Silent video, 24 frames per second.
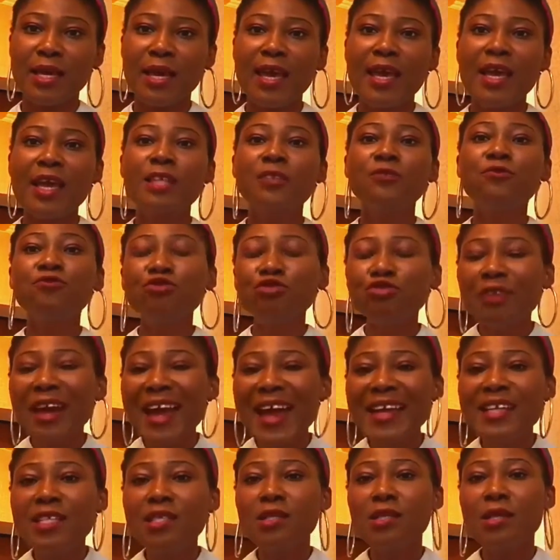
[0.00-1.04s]
But the
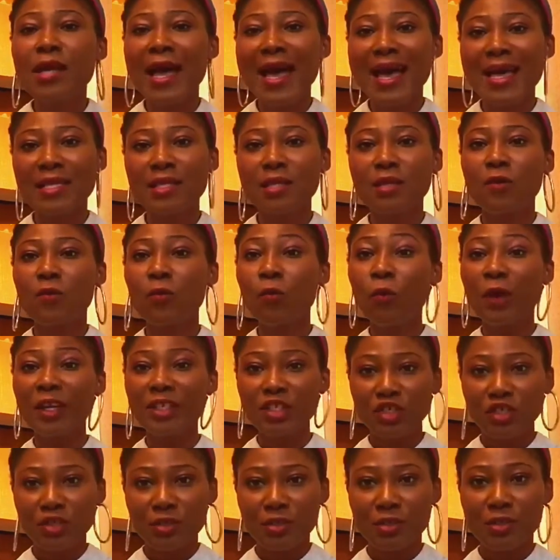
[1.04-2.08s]
bottom line is
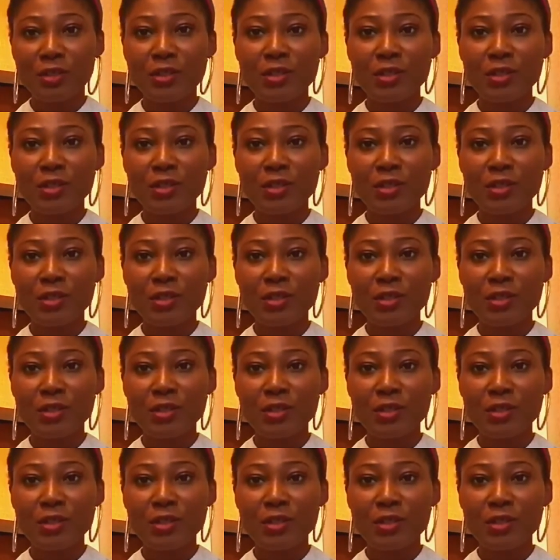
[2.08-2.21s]
this.